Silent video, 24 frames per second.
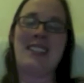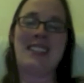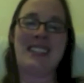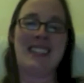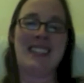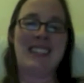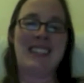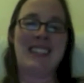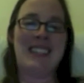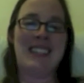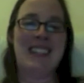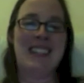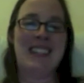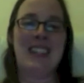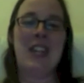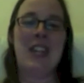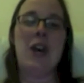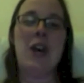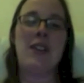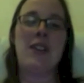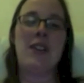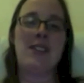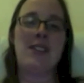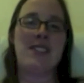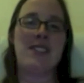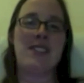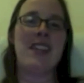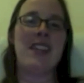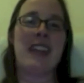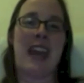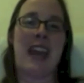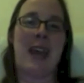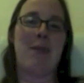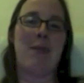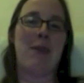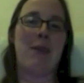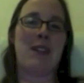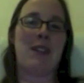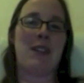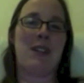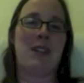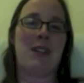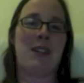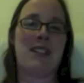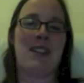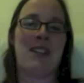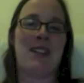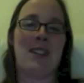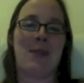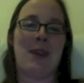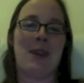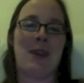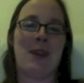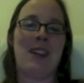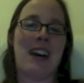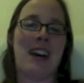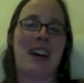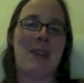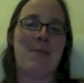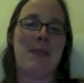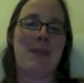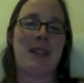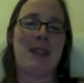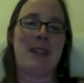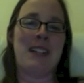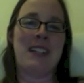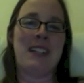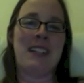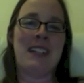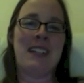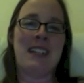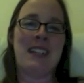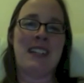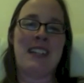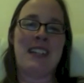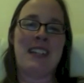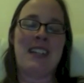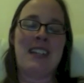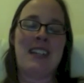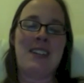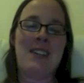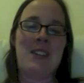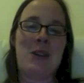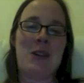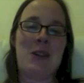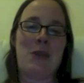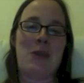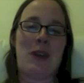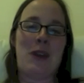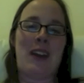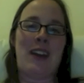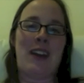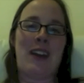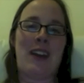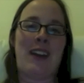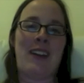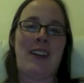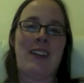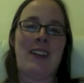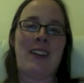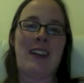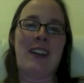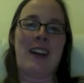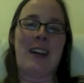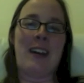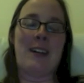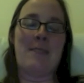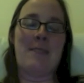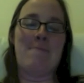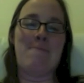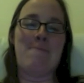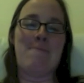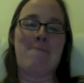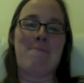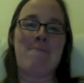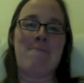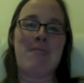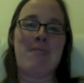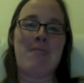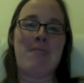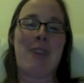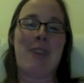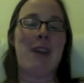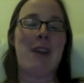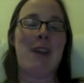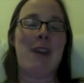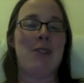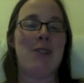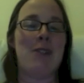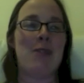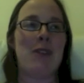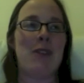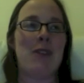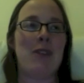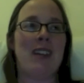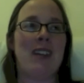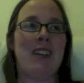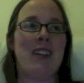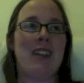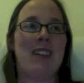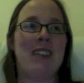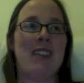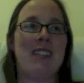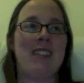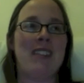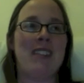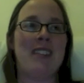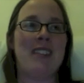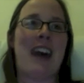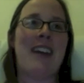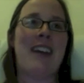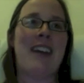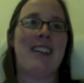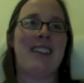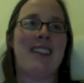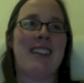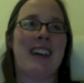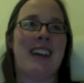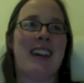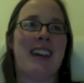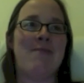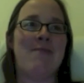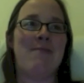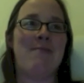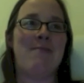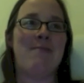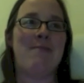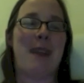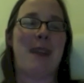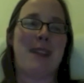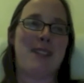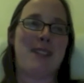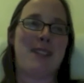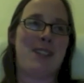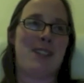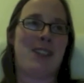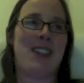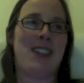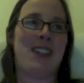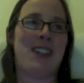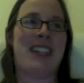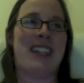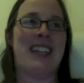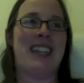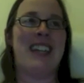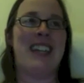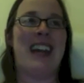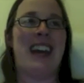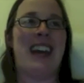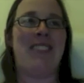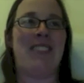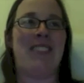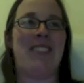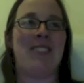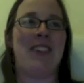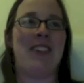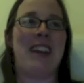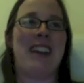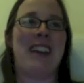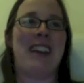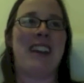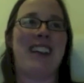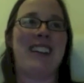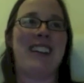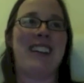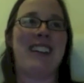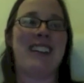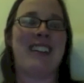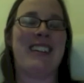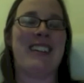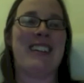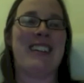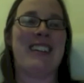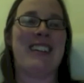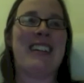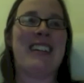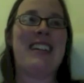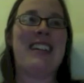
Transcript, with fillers: No. No, there's yeah, cameras and and whatnot, but no radar. Um, I, I was really saddened that Messenger didn't have a radar either.